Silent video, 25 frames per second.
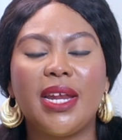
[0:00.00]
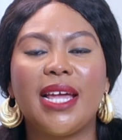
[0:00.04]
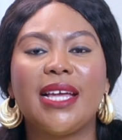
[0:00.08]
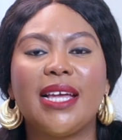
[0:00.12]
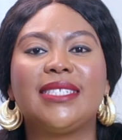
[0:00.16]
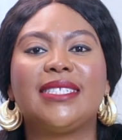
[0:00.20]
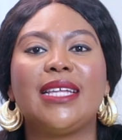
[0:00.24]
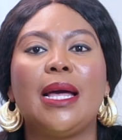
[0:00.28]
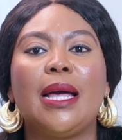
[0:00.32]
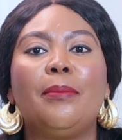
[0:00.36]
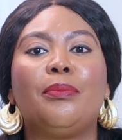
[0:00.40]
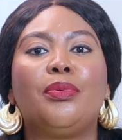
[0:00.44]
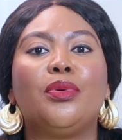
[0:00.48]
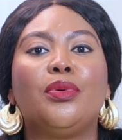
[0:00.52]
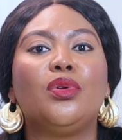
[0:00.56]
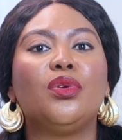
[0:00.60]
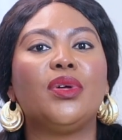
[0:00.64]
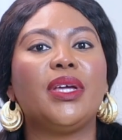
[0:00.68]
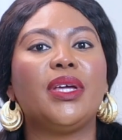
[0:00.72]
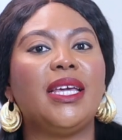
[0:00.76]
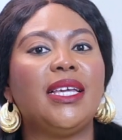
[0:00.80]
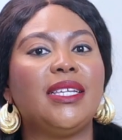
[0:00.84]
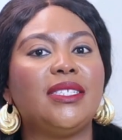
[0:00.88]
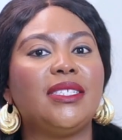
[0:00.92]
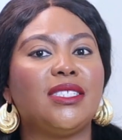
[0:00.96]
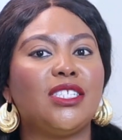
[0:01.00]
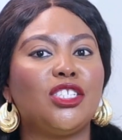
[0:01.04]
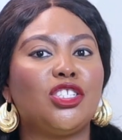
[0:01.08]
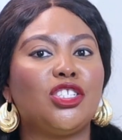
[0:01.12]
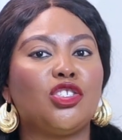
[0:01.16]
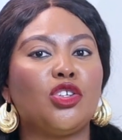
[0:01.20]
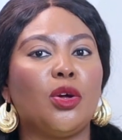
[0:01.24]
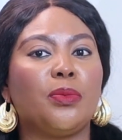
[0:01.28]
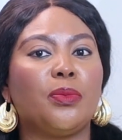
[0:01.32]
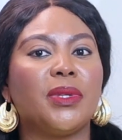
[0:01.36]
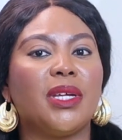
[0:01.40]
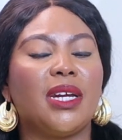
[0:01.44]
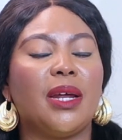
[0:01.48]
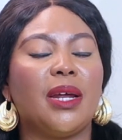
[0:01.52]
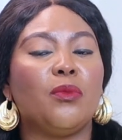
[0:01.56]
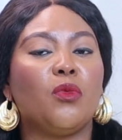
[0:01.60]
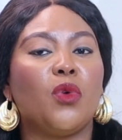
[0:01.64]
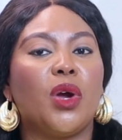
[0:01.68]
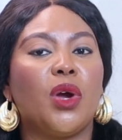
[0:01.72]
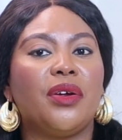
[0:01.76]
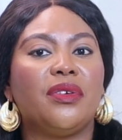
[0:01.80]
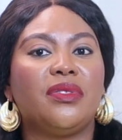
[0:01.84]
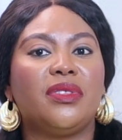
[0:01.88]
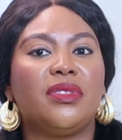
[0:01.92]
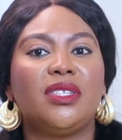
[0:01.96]
example is this top that I'm
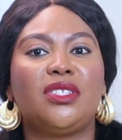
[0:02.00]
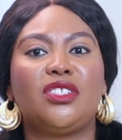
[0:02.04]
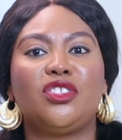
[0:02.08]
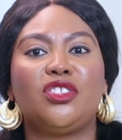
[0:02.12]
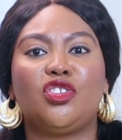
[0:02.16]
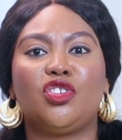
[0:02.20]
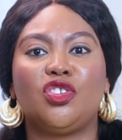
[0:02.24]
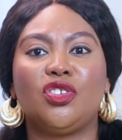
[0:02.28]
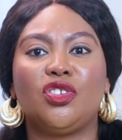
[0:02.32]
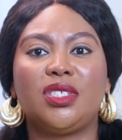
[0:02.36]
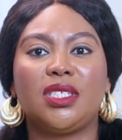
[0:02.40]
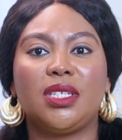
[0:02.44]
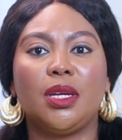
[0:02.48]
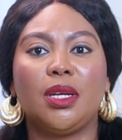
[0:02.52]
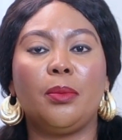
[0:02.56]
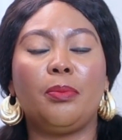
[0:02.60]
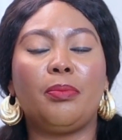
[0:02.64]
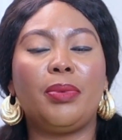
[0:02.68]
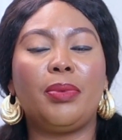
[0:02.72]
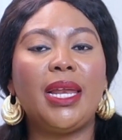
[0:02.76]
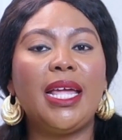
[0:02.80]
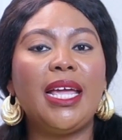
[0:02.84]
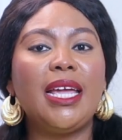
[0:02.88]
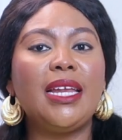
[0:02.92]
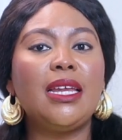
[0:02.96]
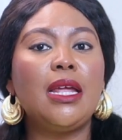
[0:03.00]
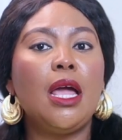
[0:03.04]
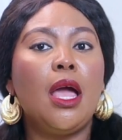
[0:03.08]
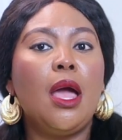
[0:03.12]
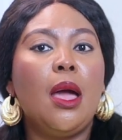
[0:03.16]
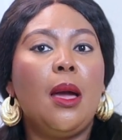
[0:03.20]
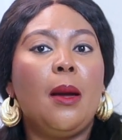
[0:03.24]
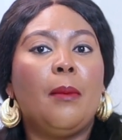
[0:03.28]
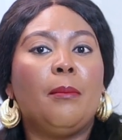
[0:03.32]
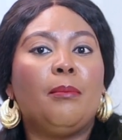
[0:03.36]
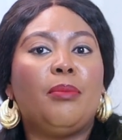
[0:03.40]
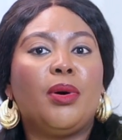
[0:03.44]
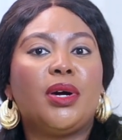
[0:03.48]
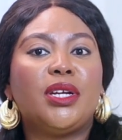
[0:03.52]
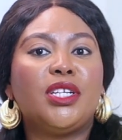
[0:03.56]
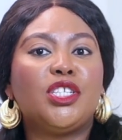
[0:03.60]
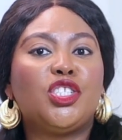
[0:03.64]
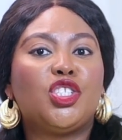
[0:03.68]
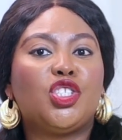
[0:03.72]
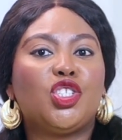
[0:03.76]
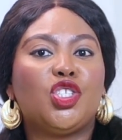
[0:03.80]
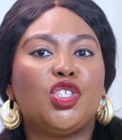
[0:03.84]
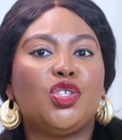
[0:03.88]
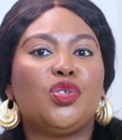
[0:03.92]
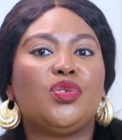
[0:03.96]
wearing. This is just a plain
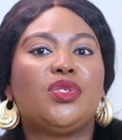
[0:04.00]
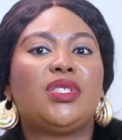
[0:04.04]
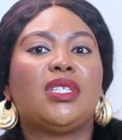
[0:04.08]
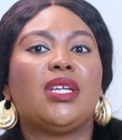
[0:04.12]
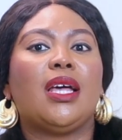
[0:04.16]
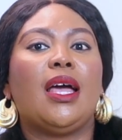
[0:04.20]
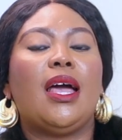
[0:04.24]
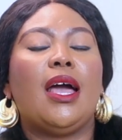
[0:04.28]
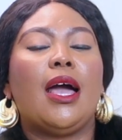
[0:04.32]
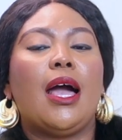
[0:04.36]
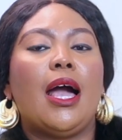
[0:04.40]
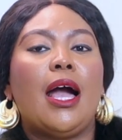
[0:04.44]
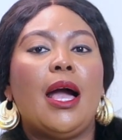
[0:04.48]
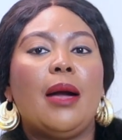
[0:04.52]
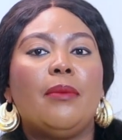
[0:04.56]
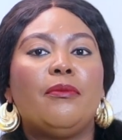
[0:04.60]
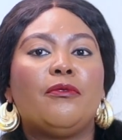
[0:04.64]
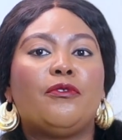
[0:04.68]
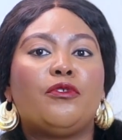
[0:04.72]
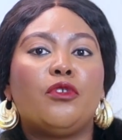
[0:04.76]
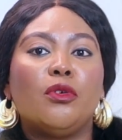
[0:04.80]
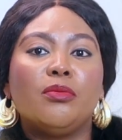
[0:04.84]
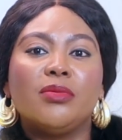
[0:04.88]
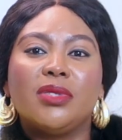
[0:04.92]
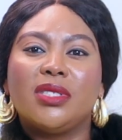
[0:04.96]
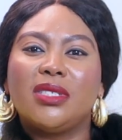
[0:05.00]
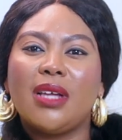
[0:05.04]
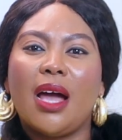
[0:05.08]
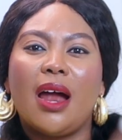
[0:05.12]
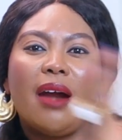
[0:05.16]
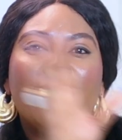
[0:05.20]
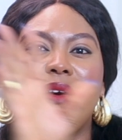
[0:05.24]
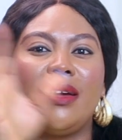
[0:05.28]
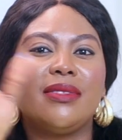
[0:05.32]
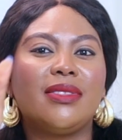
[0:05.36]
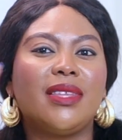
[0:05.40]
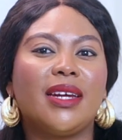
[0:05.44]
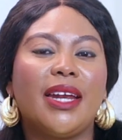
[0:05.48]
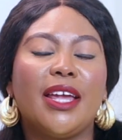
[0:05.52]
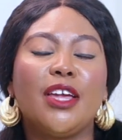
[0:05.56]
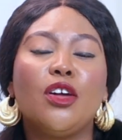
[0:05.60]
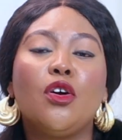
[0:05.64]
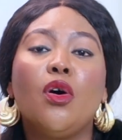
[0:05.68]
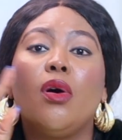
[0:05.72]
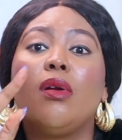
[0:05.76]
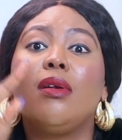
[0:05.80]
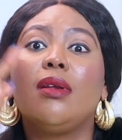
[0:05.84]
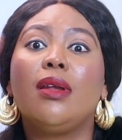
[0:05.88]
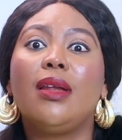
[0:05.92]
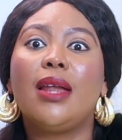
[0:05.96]
bodysuit from Zara that I
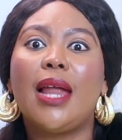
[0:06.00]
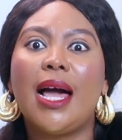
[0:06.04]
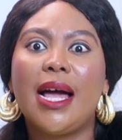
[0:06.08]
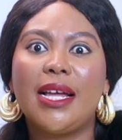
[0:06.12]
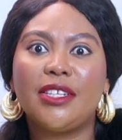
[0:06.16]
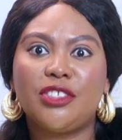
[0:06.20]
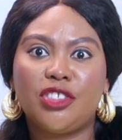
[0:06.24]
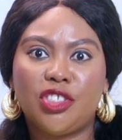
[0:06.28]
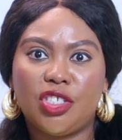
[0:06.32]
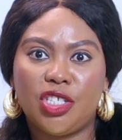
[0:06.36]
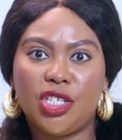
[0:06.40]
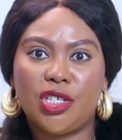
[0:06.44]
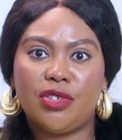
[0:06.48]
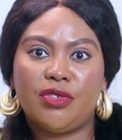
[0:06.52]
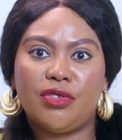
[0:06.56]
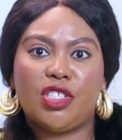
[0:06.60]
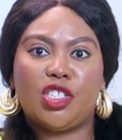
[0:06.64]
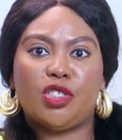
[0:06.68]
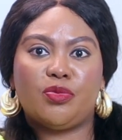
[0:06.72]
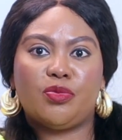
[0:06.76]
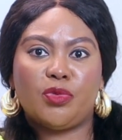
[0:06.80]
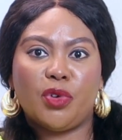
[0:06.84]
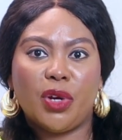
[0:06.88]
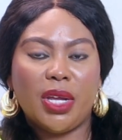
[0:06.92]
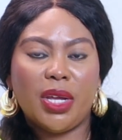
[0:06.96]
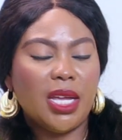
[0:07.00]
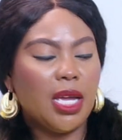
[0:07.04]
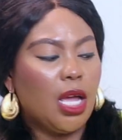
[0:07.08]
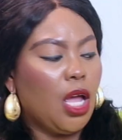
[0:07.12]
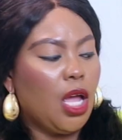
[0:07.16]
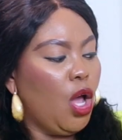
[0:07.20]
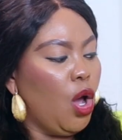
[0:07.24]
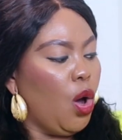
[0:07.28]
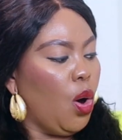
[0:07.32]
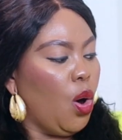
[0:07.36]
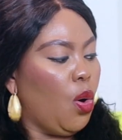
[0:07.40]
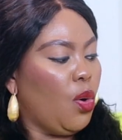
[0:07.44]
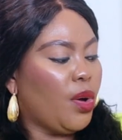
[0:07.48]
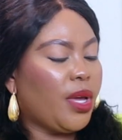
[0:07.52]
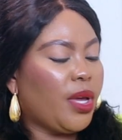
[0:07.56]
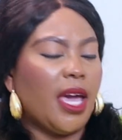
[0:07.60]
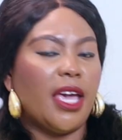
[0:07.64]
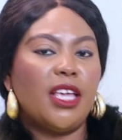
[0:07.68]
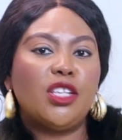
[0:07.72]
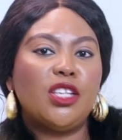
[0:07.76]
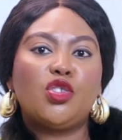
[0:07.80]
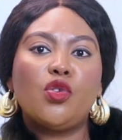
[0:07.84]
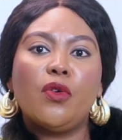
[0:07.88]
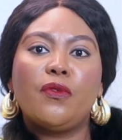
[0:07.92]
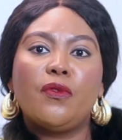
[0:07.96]
got last year spring.
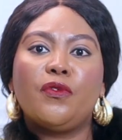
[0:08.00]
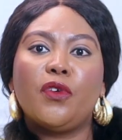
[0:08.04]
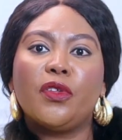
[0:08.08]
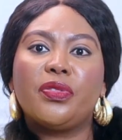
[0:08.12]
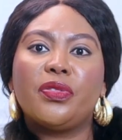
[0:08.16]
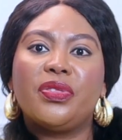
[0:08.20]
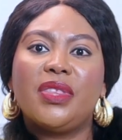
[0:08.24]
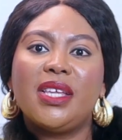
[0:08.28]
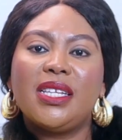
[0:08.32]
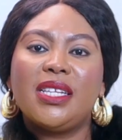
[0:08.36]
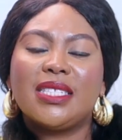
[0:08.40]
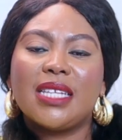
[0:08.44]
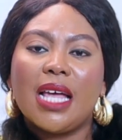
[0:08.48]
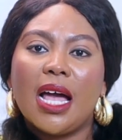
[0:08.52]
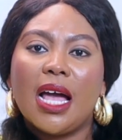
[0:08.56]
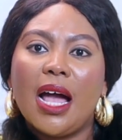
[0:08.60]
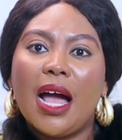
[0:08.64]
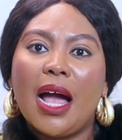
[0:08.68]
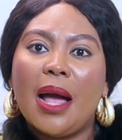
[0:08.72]
Okay, so for this